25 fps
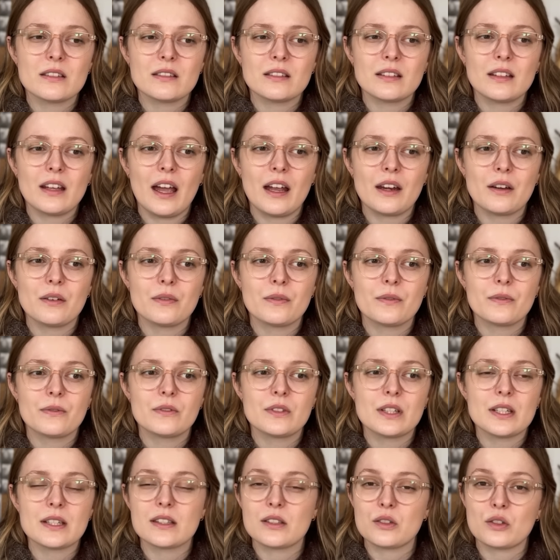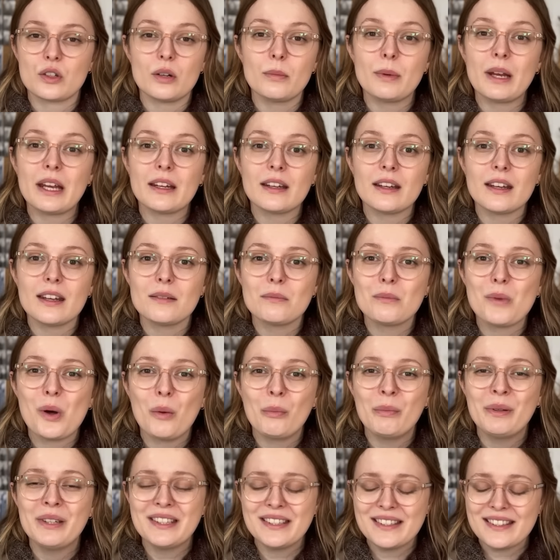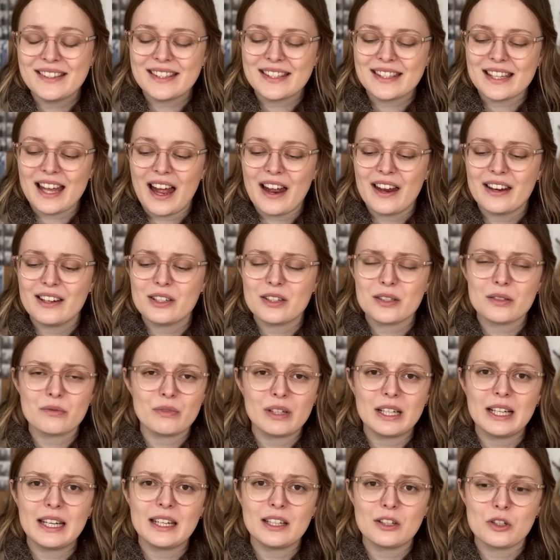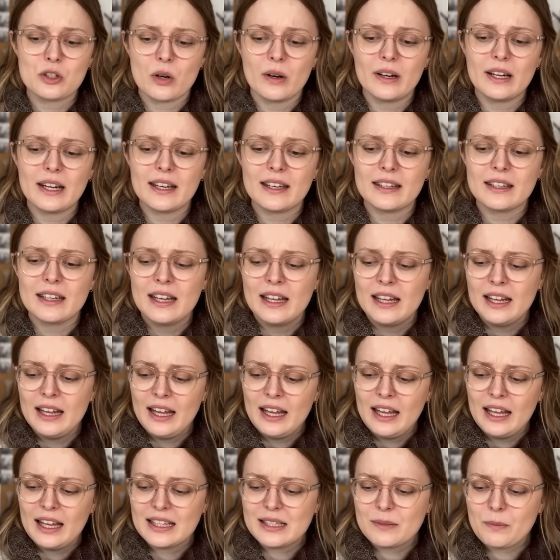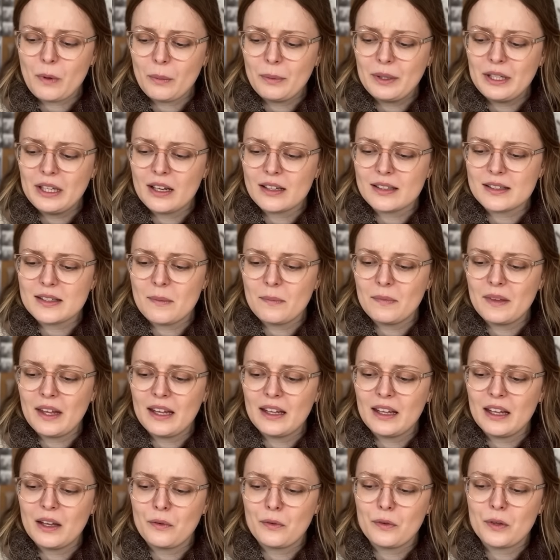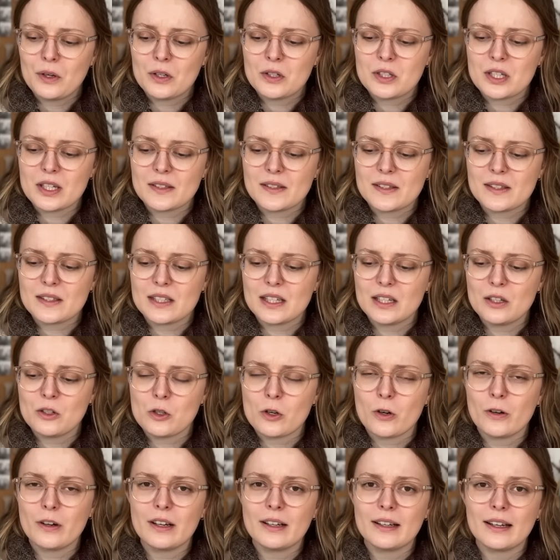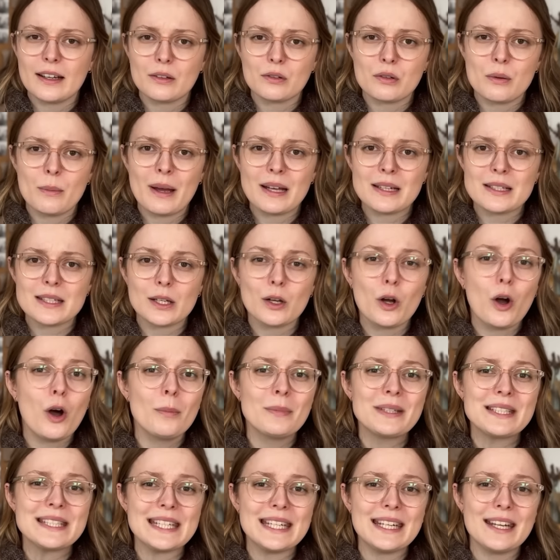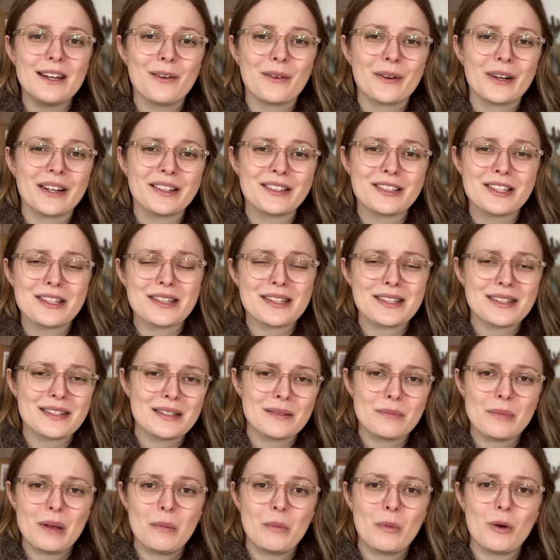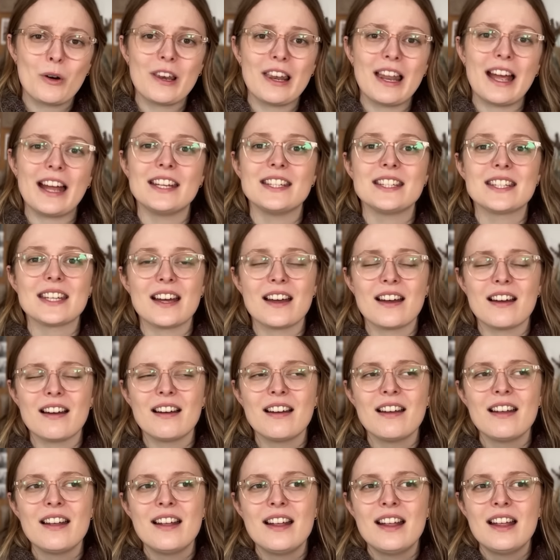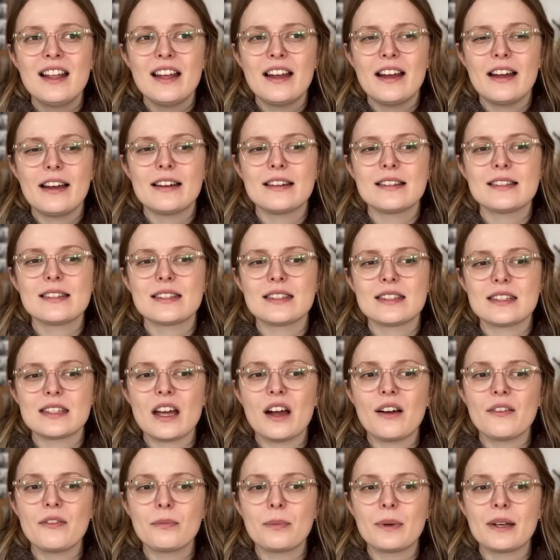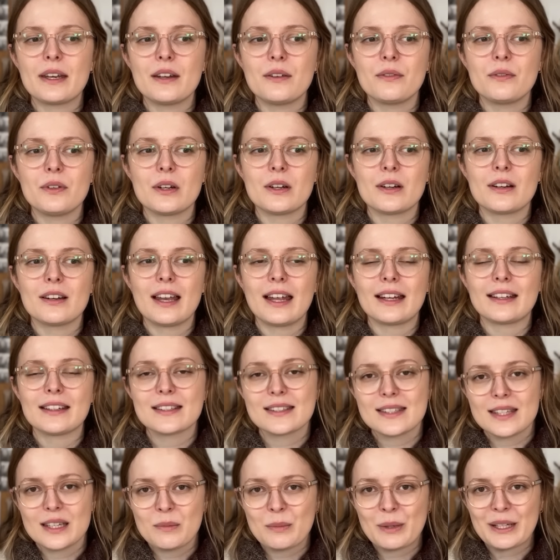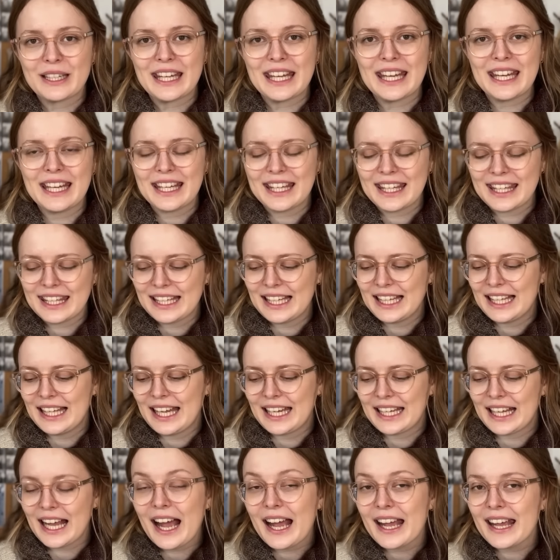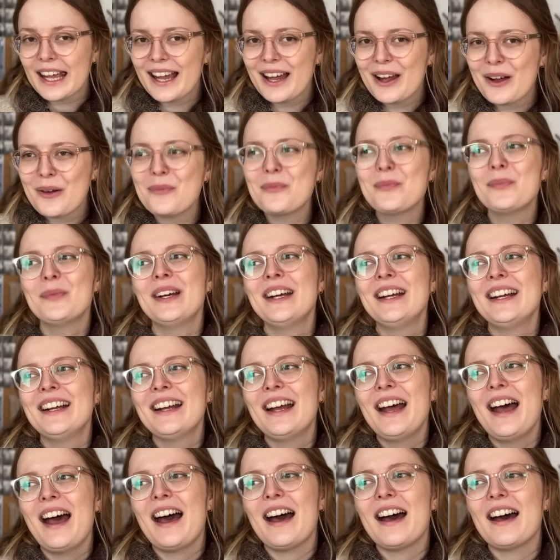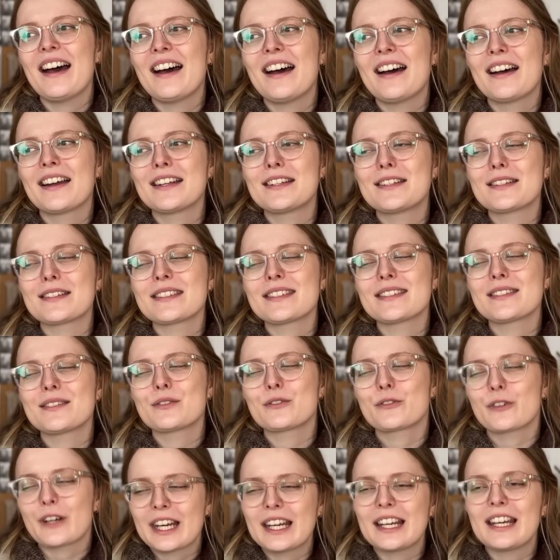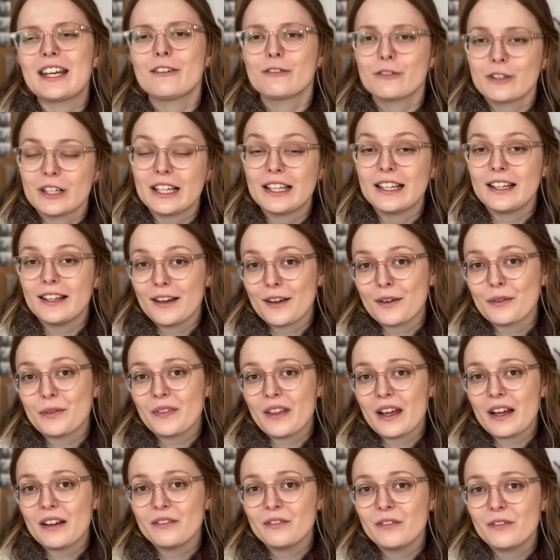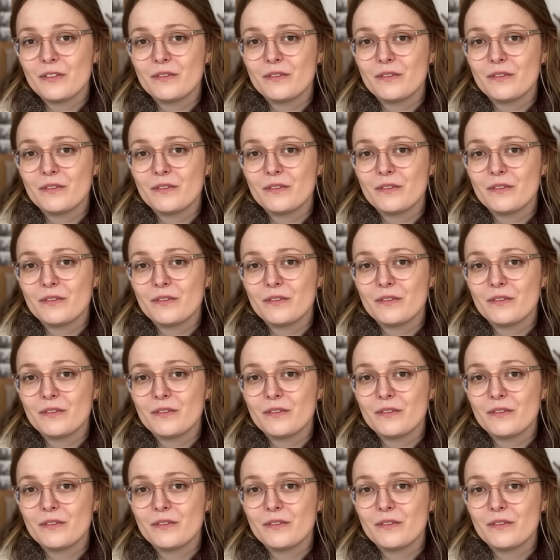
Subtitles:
kind of disturbing in moments. I just really enjoyed it. It's probably not something if you're just enjoying like romantic comedy or just a bit more lighter stuff, but if you're like a cinema geek like I am, I just really, really love that